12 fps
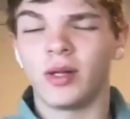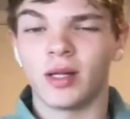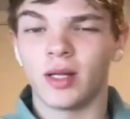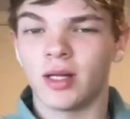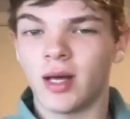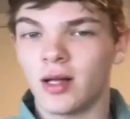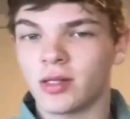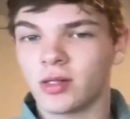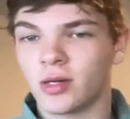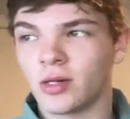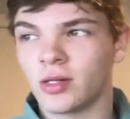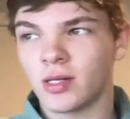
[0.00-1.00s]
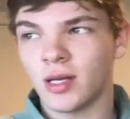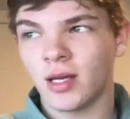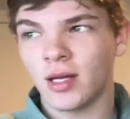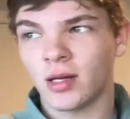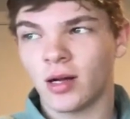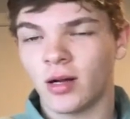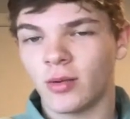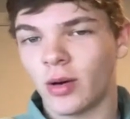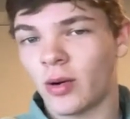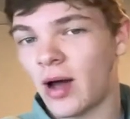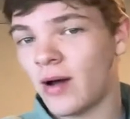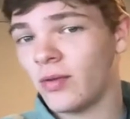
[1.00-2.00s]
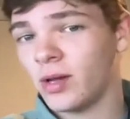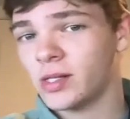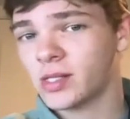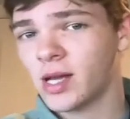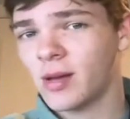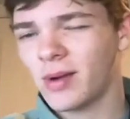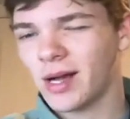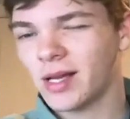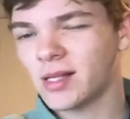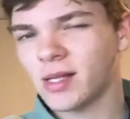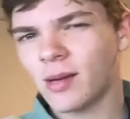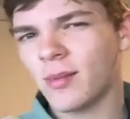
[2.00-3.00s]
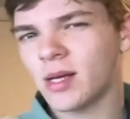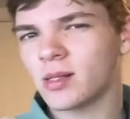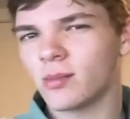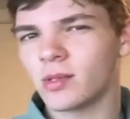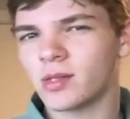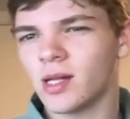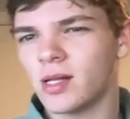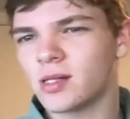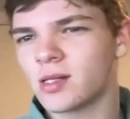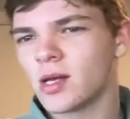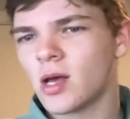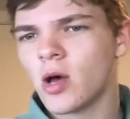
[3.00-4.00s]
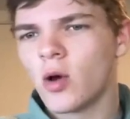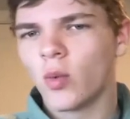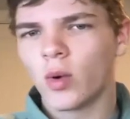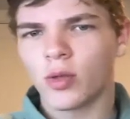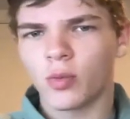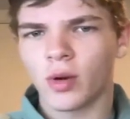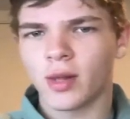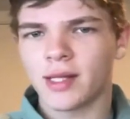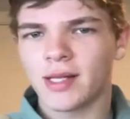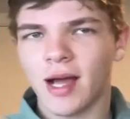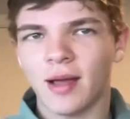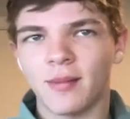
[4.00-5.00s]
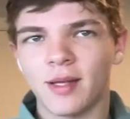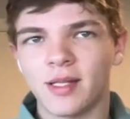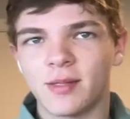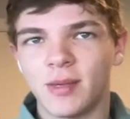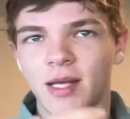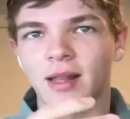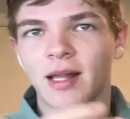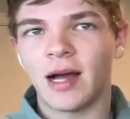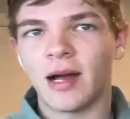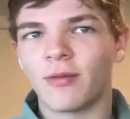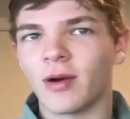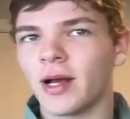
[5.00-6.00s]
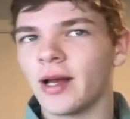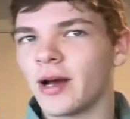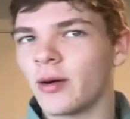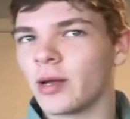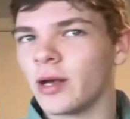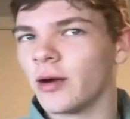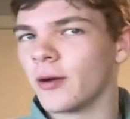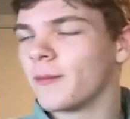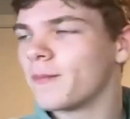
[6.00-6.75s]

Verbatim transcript: the Dallas Stars and Colorado Avalanche game. I guess that makes the most sense with where the time is being live right now here.